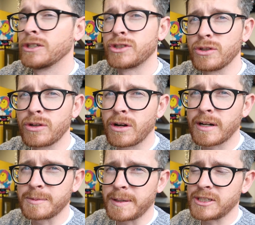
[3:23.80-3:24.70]
sooner,
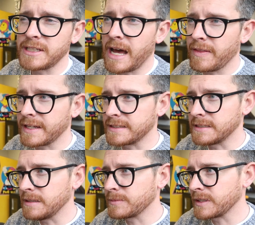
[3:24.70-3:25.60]
especially now that it
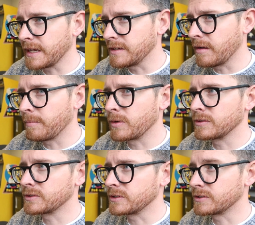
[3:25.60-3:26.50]
seems like
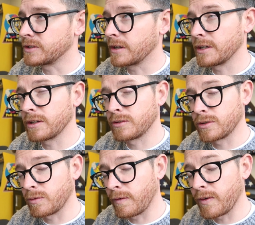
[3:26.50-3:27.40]
numbers are starting to,
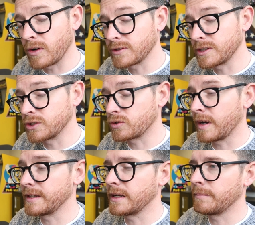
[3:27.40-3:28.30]
to reverse and
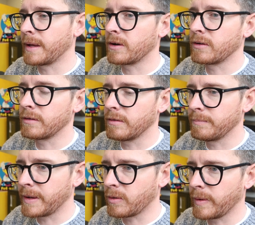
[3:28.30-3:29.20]
trend in a better,
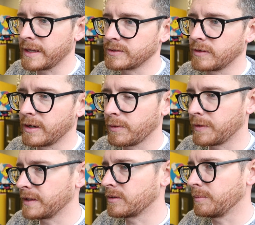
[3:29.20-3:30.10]
better way. So I don't
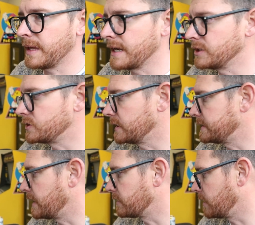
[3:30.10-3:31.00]
think there'll be any
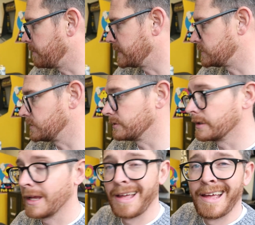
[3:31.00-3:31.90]
shutdown coming
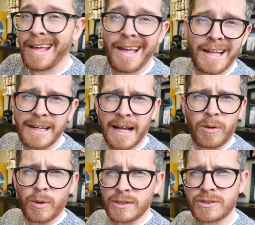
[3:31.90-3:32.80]
soon. Not
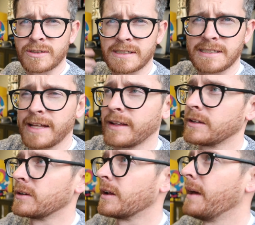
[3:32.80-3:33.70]
gonna what as soon as I say that,
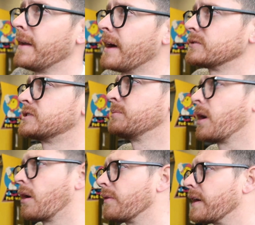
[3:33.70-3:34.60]
they're gonna announce
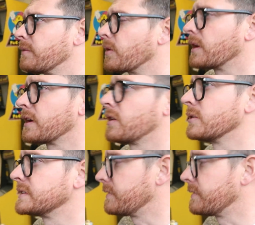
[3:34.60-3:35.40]
tomorrow that we're gonna close